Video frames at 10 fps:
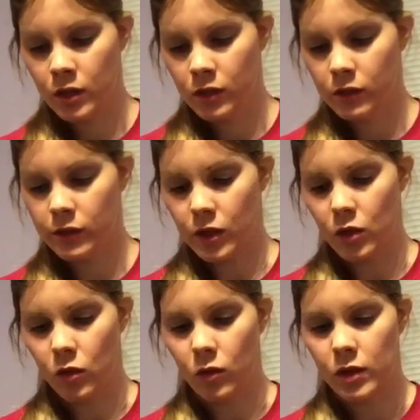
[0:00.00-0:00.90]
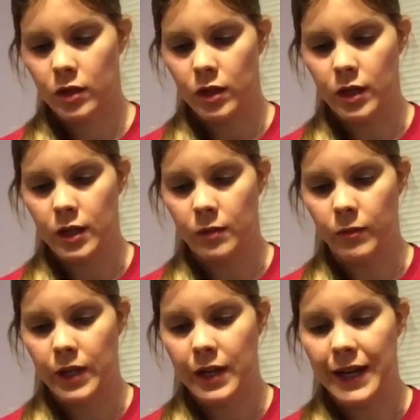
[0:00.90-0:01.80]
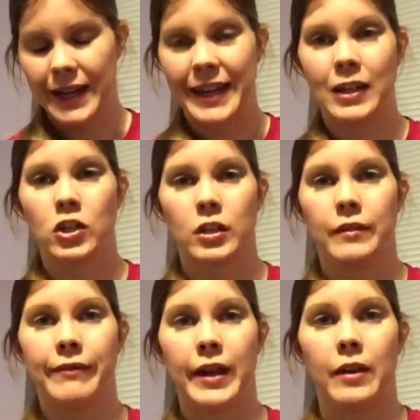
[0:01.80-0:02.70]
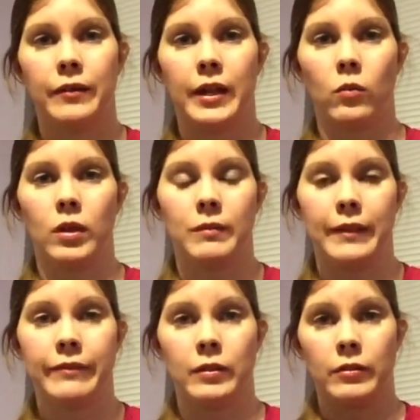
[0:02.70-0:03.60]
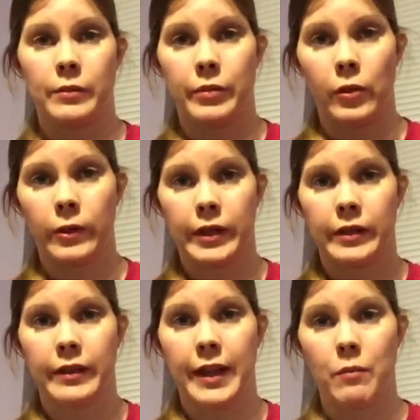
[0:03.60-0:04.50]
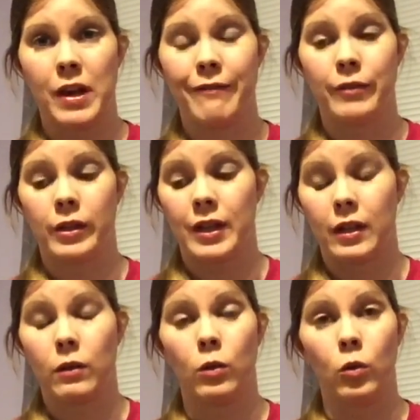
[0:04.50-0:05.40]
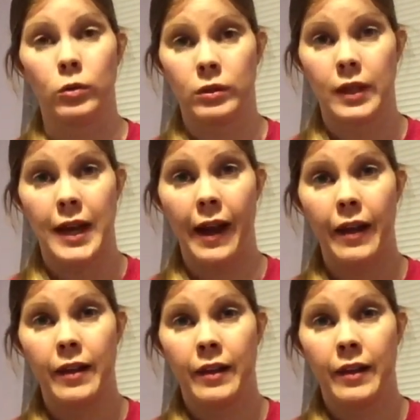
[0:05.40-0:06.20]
So I actually found that when my foot was broken that my foot got cold a lot,